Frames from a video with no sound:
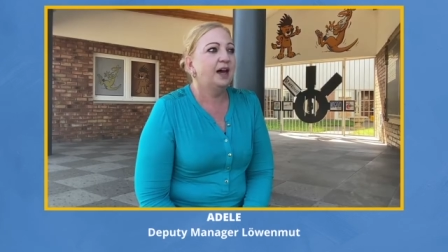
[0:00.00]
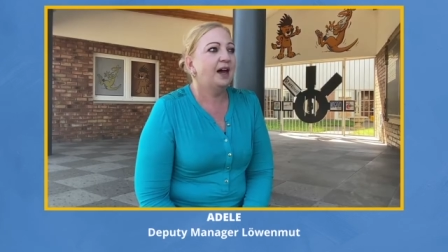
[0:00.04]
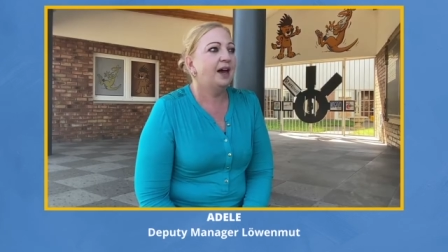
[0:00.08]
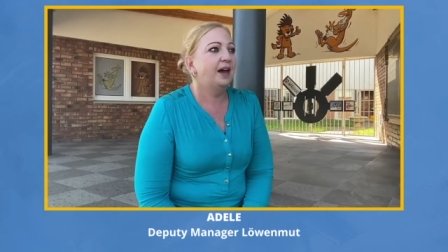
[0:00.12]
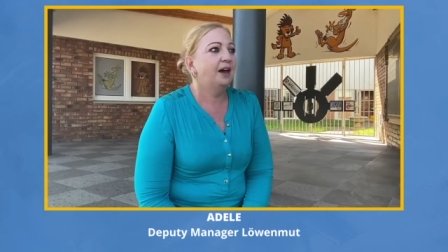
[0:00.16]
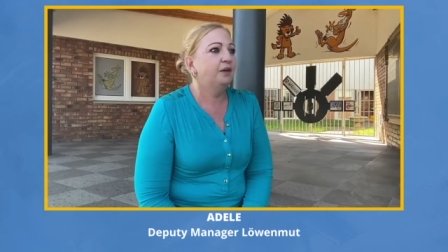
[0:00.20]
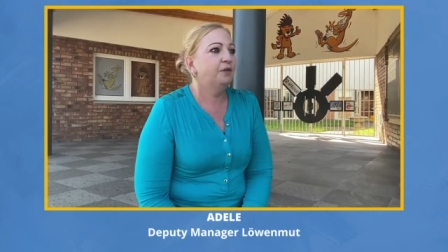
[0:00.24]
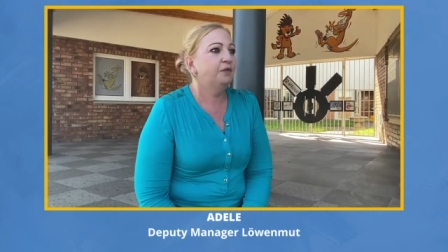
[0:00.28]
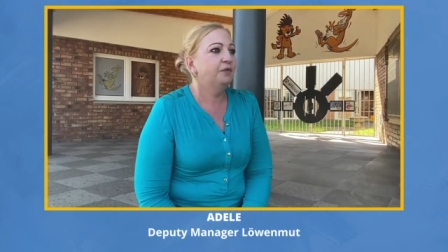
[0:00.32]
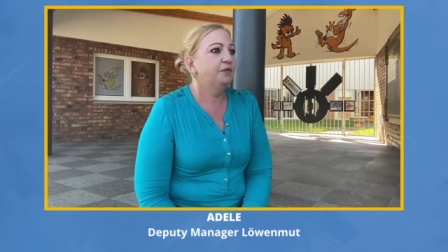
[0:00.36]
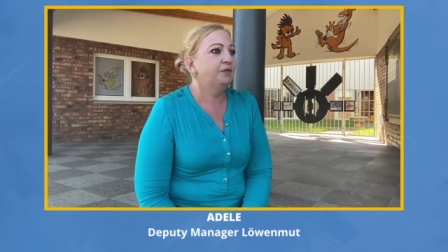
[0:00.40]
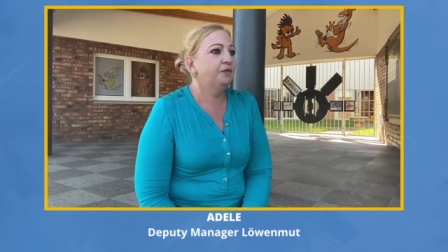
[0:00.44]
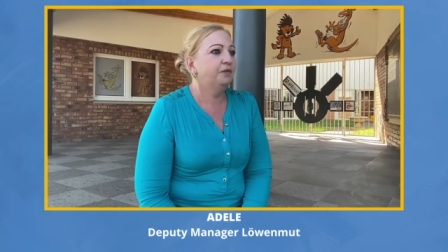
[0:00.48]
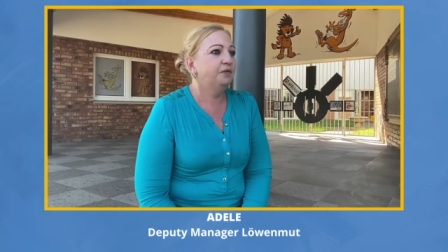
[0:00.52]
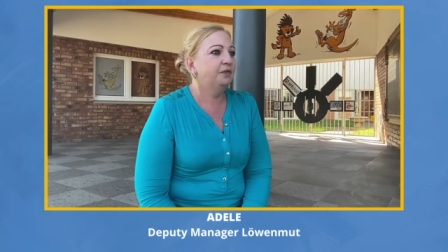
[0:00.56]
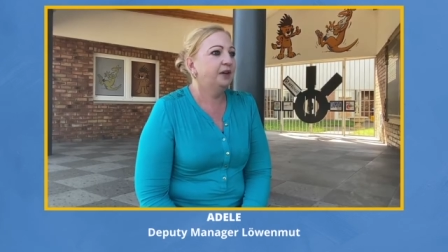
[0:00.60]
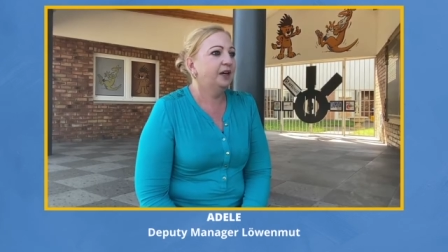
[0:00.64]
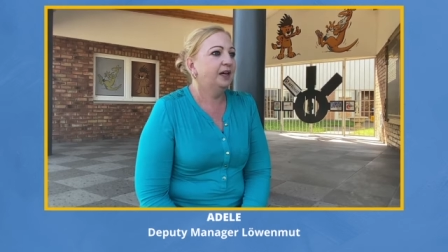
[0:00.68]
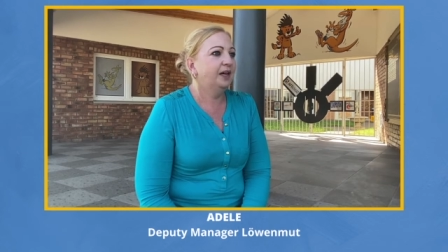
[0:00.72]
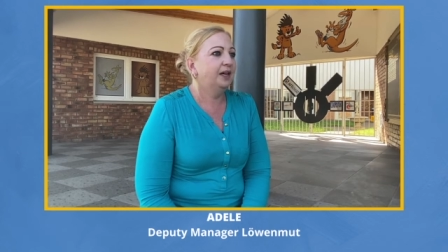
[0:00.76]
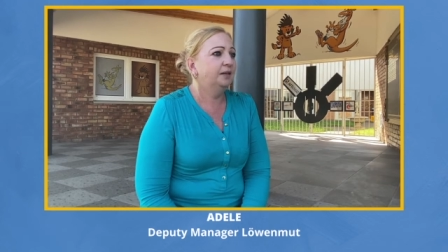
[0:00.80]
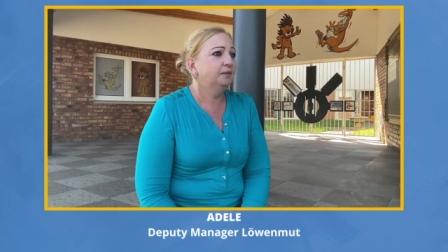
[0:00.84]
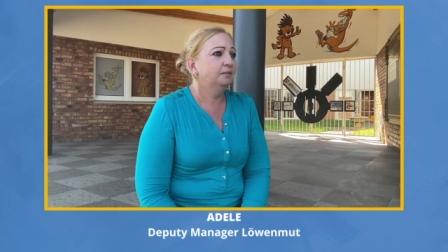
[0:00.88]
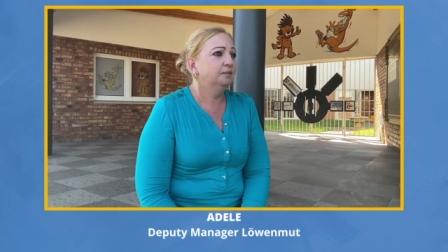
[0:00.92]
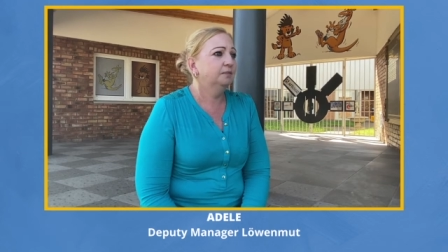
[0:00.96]
we have,
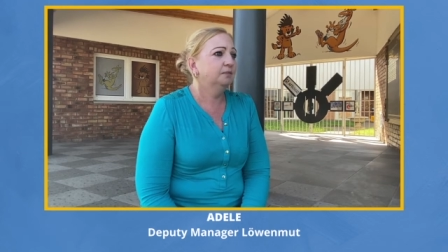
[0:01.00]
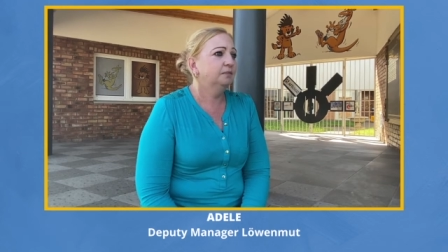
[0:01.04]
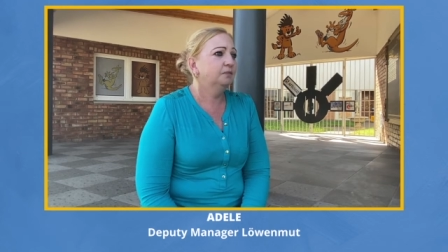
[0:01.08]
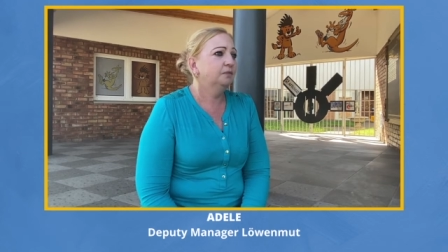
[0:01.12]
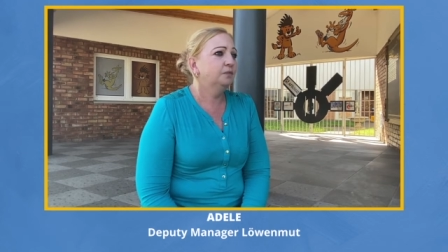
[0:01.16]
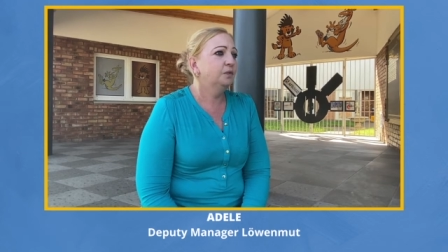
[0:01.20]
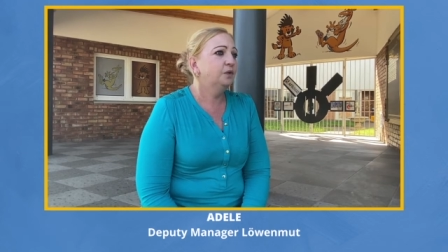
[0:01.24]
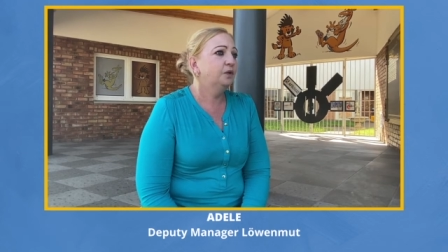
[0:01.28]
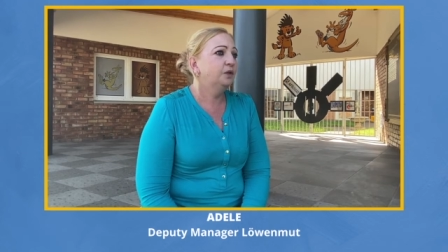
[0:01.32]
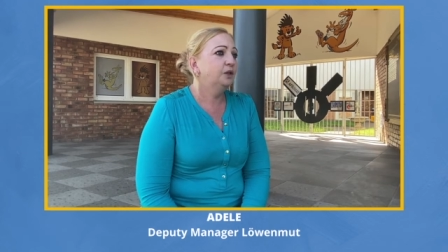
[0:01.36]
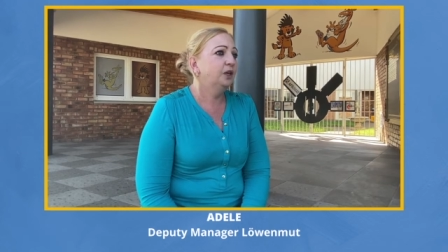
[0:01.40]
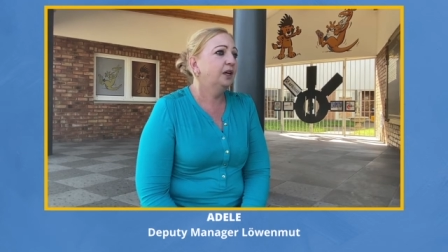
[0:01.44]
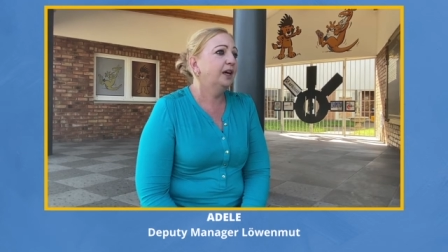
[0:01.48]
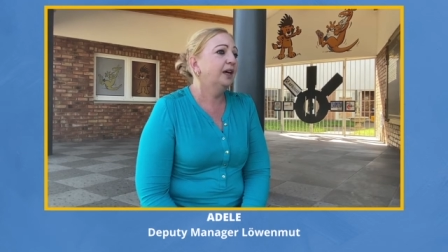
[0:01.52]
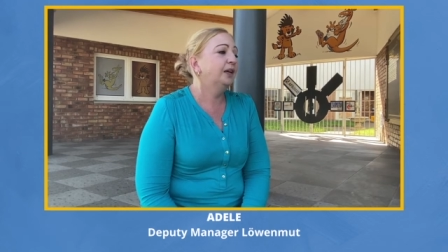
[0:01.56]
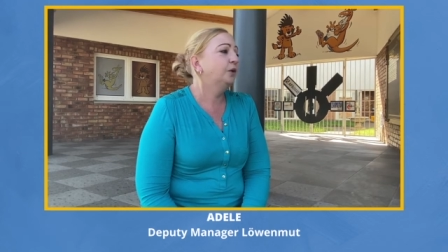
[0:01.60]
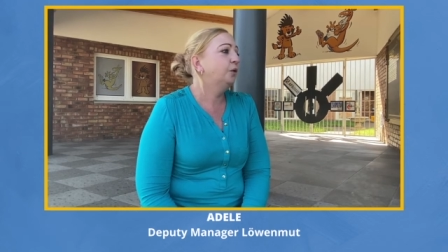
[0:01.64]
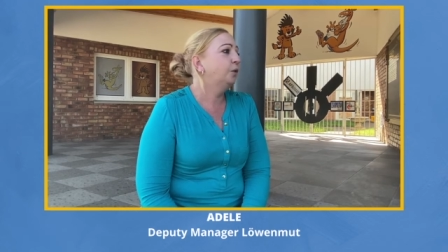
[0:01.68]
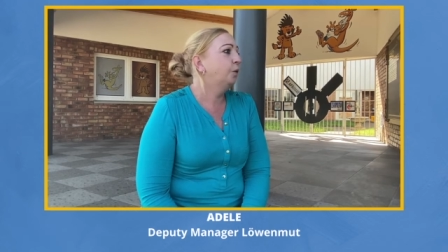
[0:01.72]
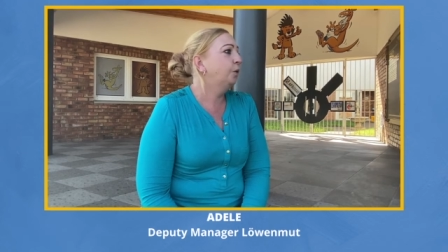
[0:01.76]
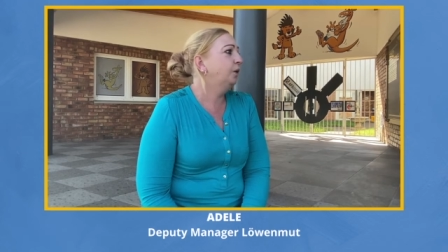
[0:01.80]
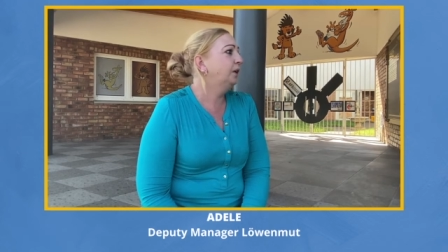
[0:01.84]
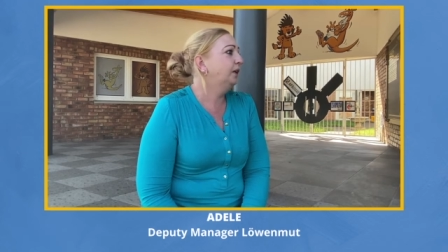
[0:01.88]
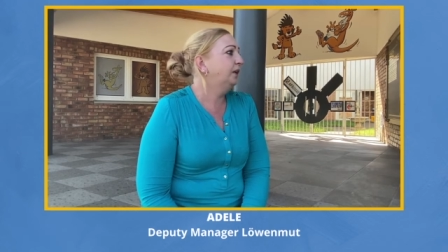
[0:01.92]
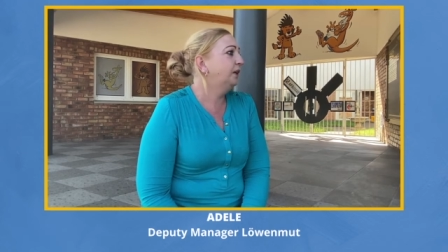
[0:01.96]
um, you
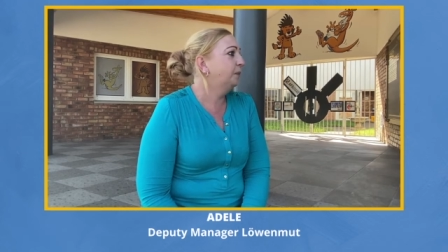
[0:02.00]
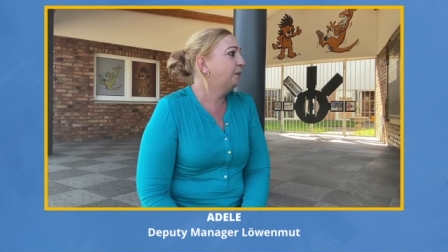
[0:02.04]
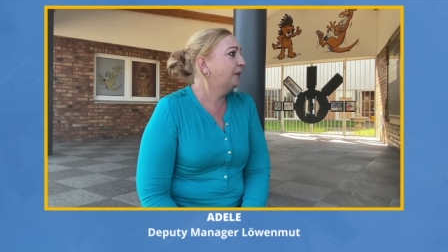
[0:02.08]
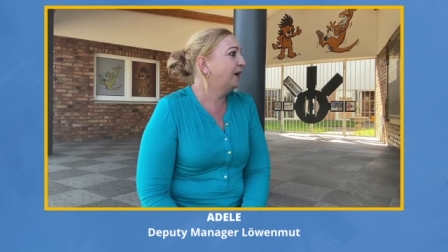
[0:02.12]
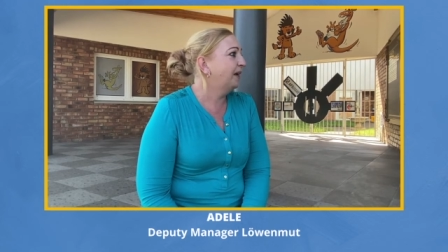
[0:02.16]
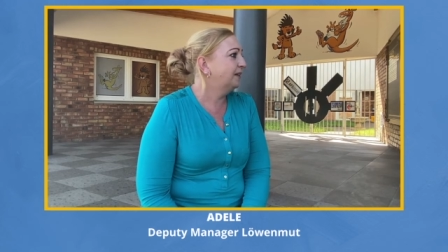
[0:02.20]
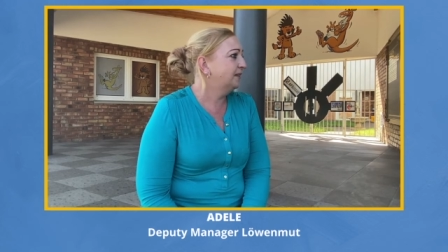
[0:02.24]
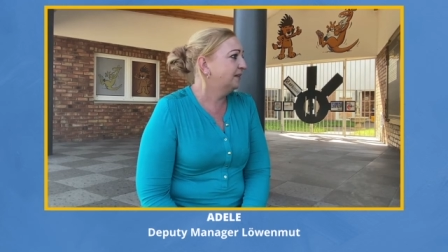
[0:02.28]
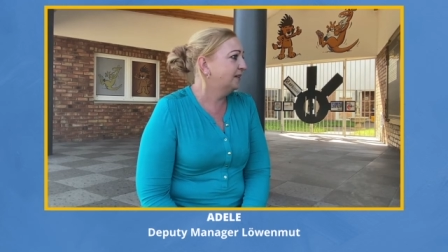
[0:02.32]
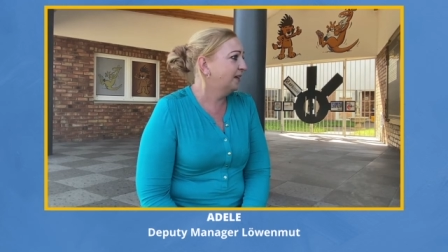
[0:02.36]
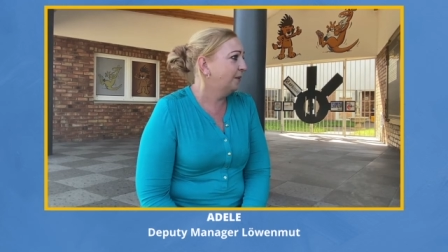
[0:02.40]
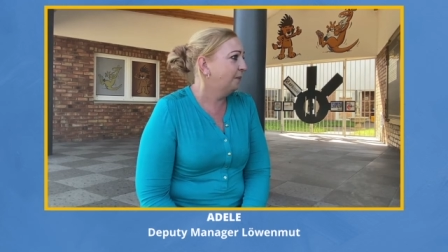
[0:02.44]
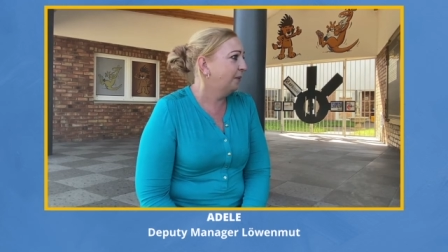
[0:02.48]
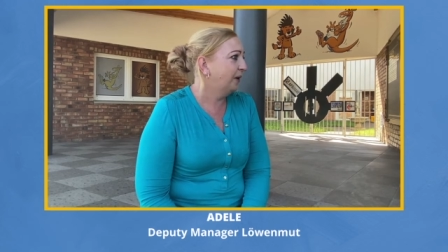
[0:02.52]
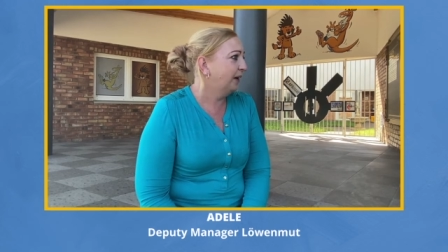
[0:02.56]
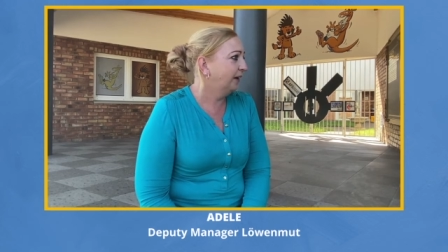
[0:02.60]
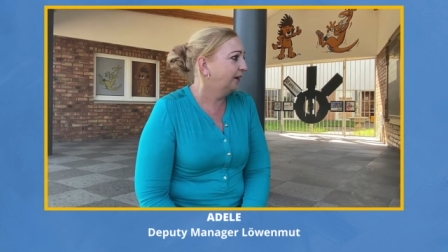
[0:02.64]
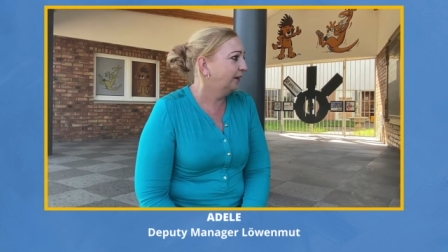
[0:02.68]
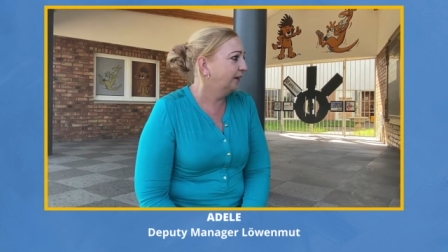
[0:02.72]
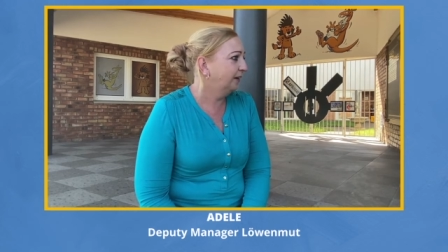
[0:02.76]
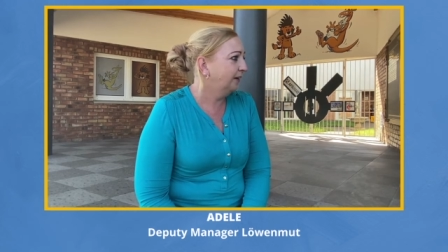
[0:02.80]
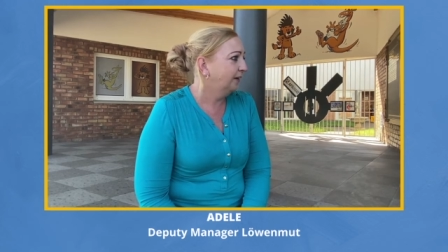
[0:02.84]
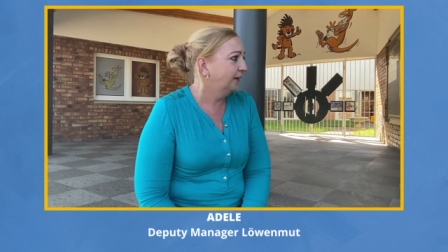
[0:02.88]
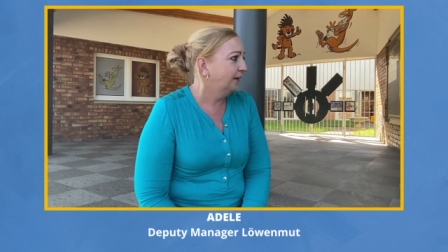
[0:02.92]
can call it a pandemic